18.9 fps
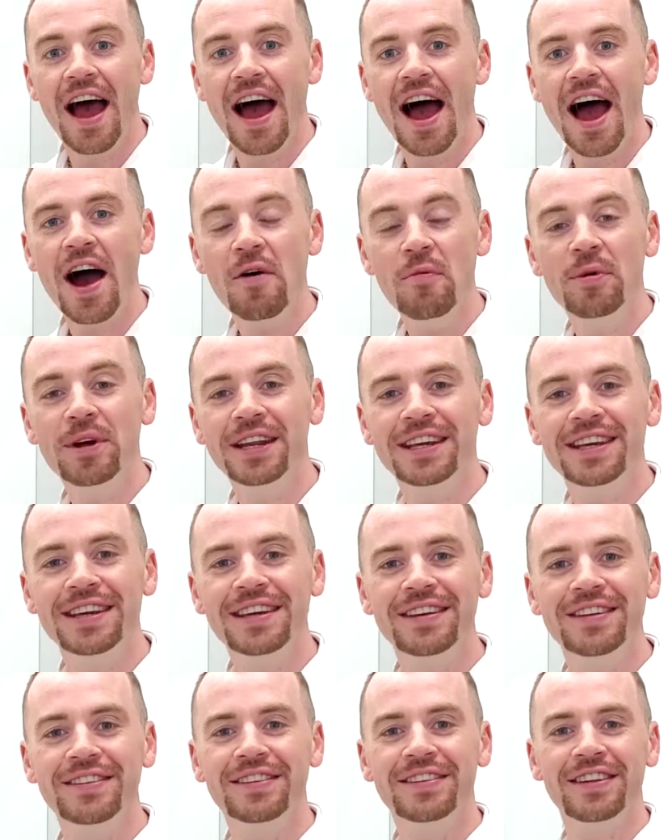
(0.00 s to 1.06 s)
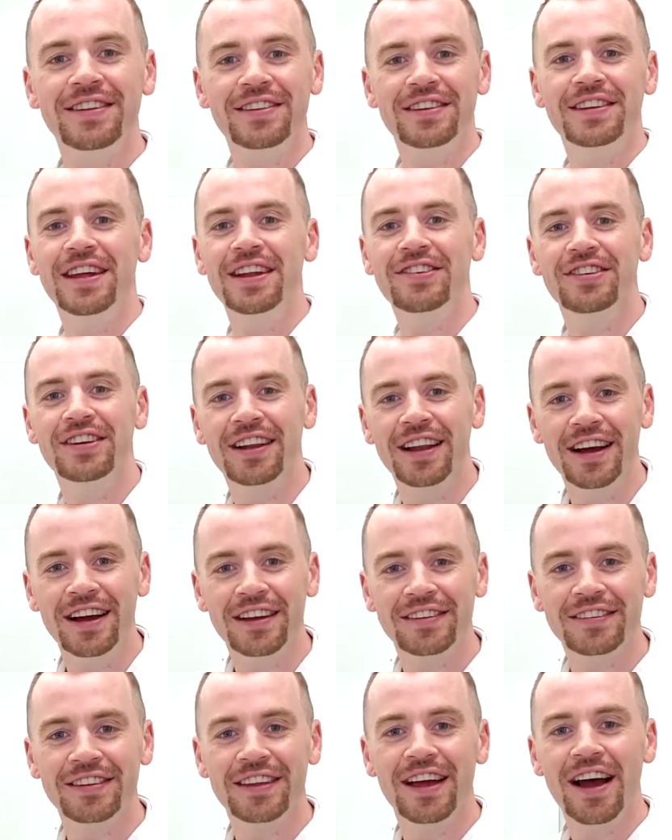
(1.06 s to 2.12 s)
How many years does a denture
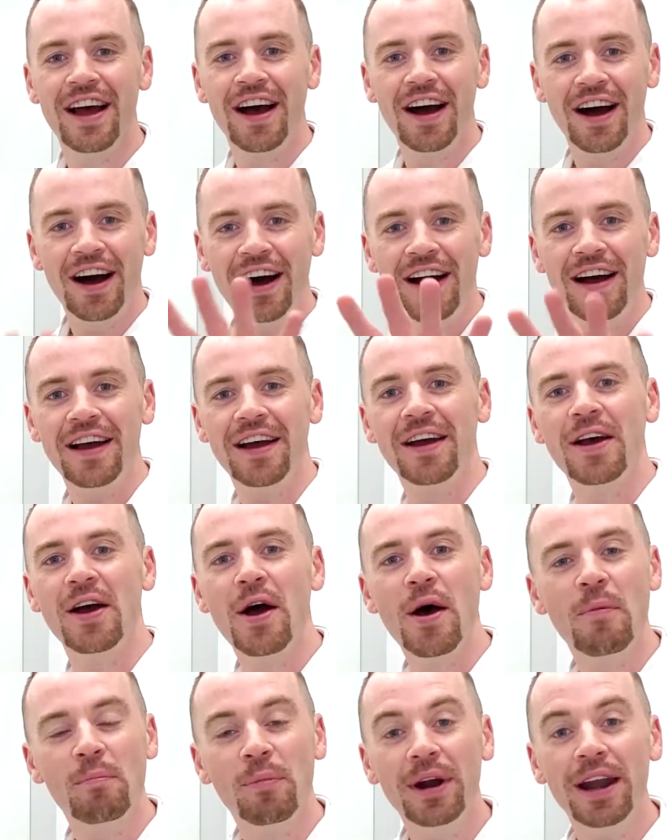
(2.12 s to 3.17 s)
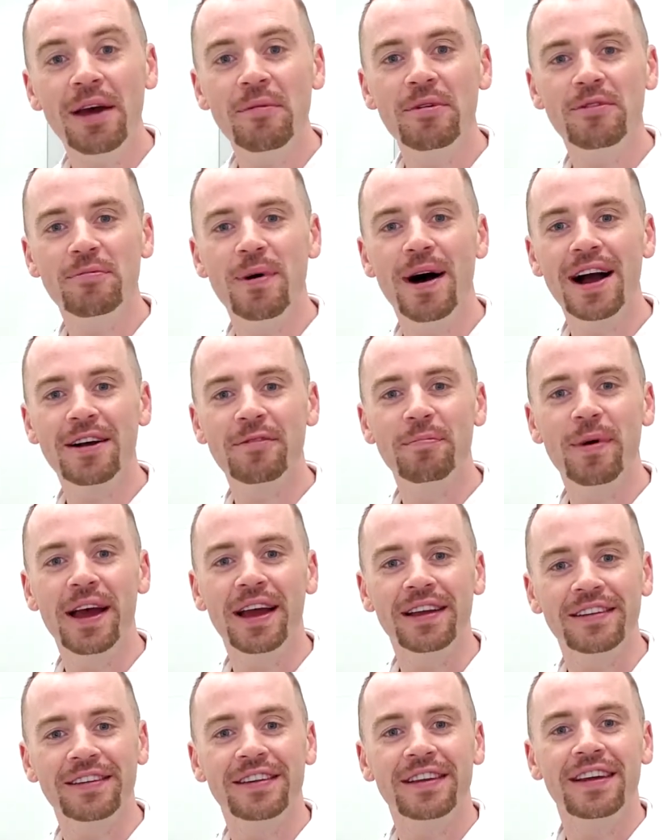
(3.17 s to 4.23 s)
last? Hi, my name is Mark
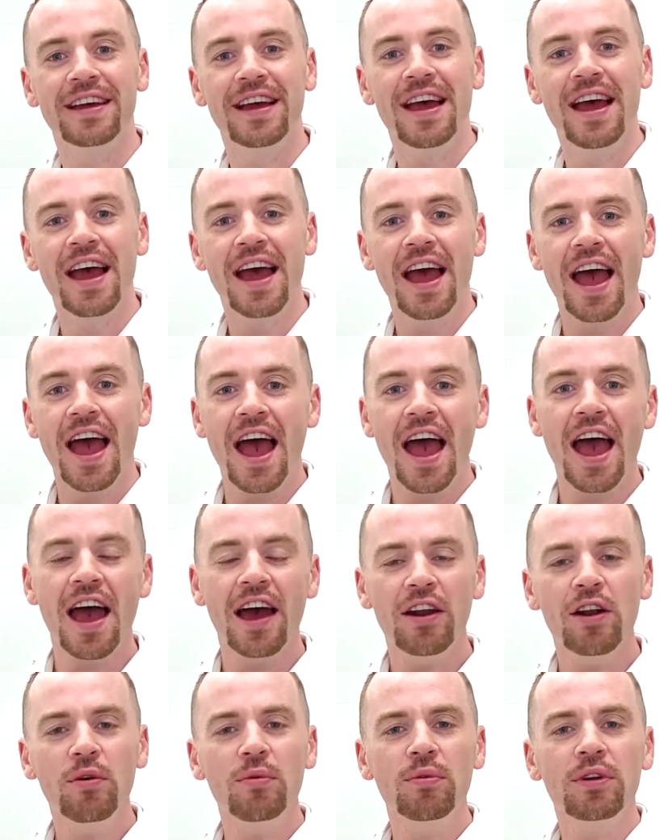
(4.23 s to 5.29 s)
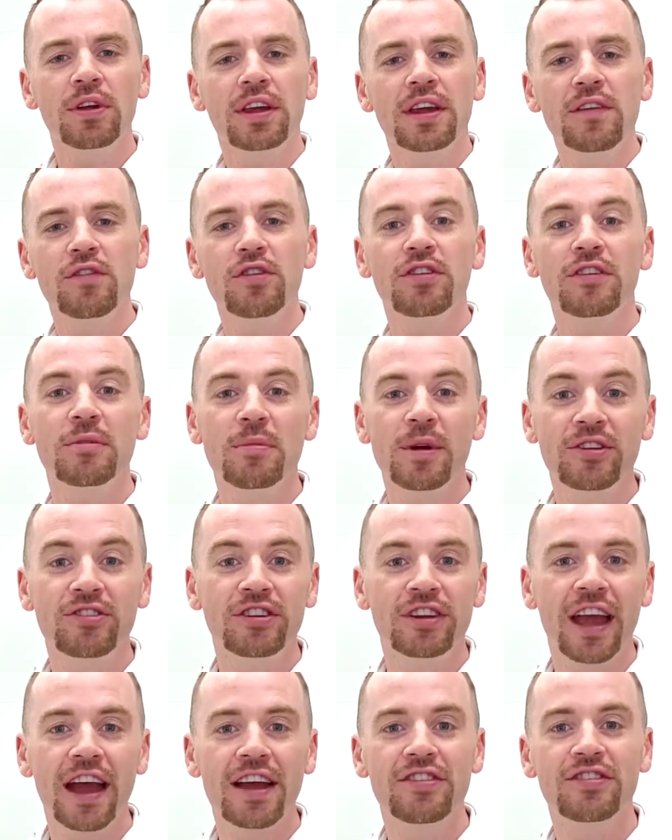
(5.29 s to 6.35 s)
Banks, and I want to give you some
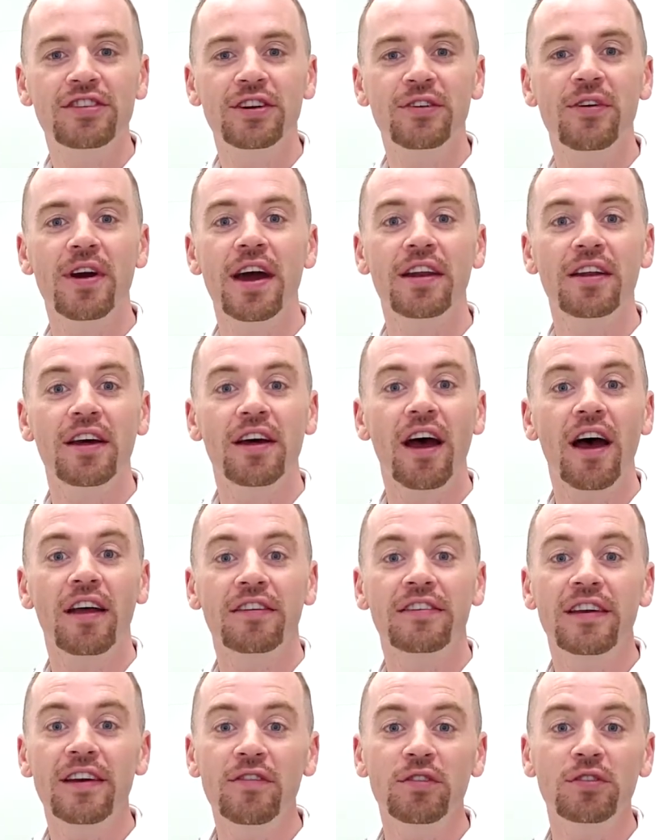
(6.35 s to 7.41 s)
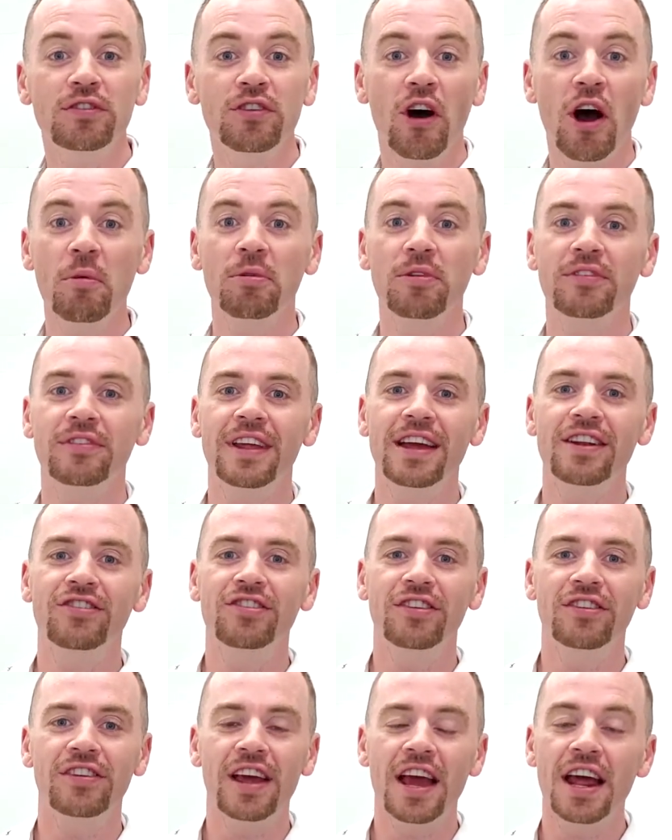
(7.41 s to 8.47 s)
education around several types of
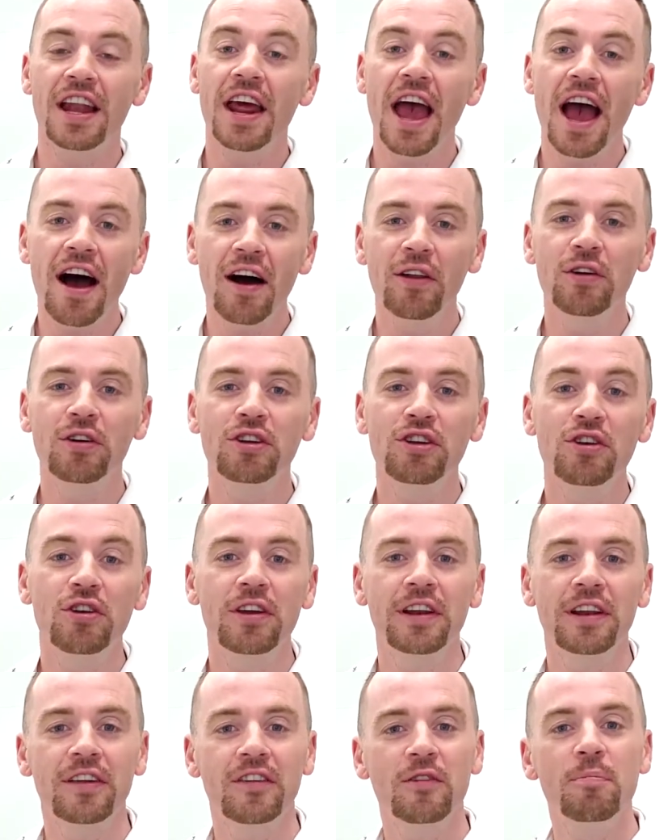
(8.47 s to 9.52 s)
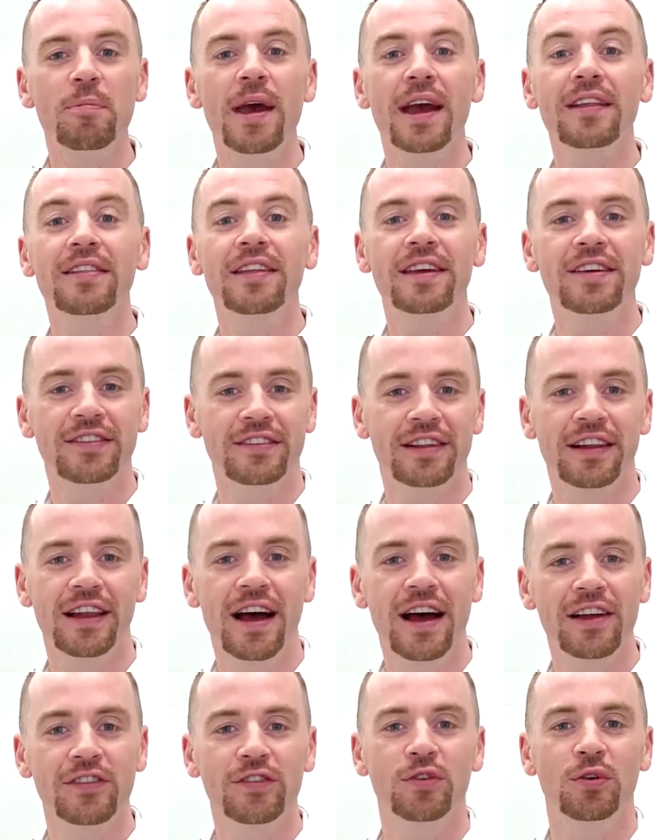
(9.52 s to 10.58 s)
dentures and how long you can expect these to
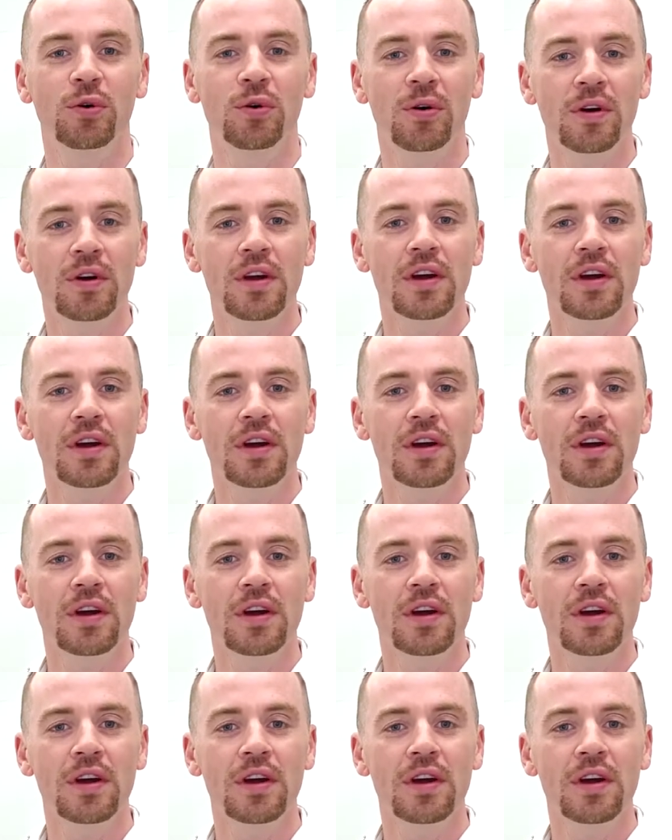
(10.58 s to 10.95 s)
last for.